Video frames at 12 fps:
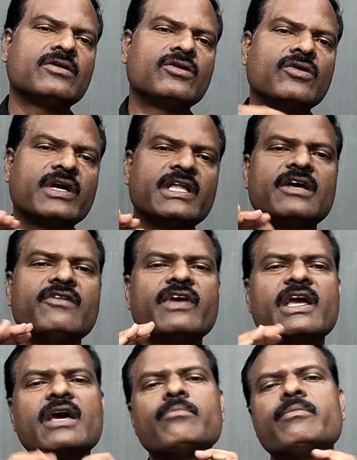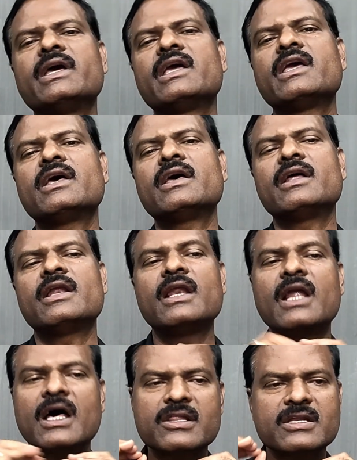Together we can make a
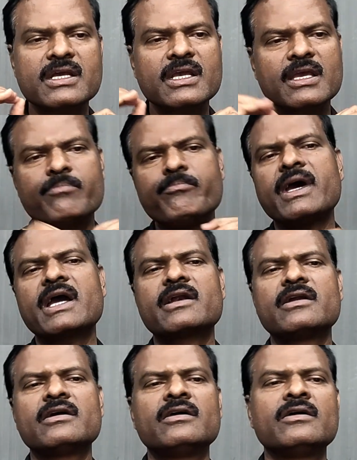lasting impact,